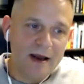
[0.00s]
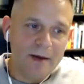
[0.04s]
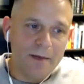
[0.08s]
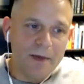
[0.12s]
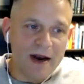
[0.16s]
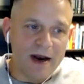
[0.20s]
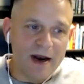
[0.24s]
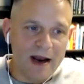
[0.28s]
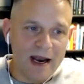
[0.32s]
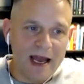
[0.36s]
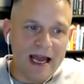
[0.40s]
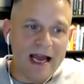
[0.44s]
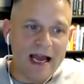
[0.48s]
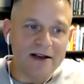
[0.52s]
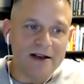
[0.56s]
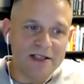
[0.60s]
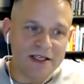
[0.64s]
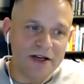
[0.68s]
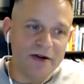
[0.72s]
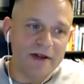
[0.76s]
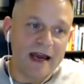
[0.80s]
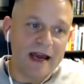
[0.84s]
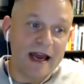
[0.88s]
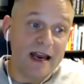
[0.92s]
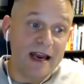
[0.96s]
but allows
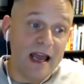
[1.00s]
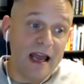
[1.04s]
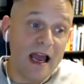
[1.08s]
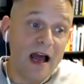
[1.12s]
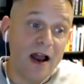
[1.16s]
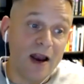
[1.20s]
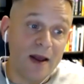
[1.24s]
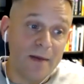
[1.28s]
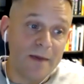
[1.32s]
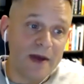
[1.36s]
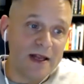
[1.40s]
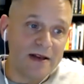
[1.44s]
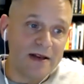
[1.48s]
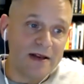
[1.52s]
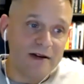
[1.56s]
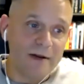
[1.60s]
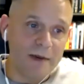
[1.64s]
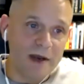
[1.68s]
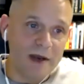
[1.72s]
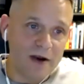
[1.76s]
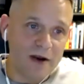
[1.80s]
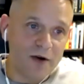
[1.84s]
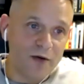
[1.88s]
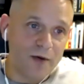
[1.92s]
you that element to be